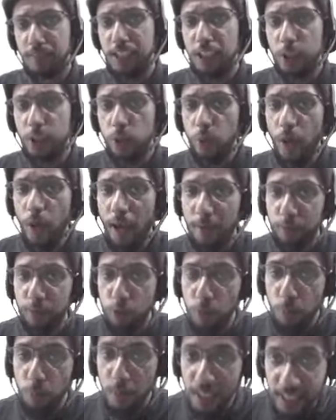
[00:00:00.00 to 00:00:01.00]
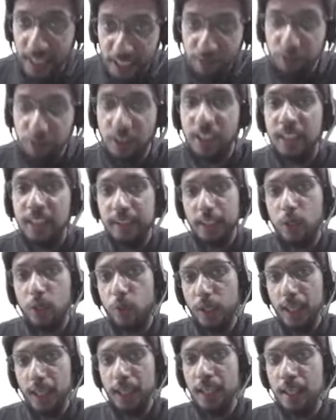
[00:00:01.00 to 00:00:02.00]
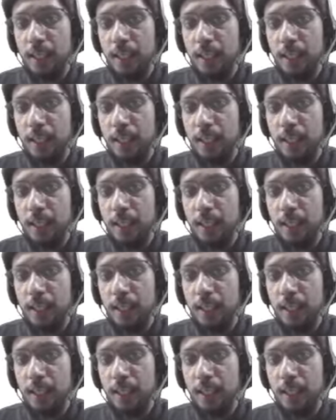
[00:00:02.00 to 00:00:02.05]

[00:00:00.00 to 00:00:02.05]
You have to believe that okay,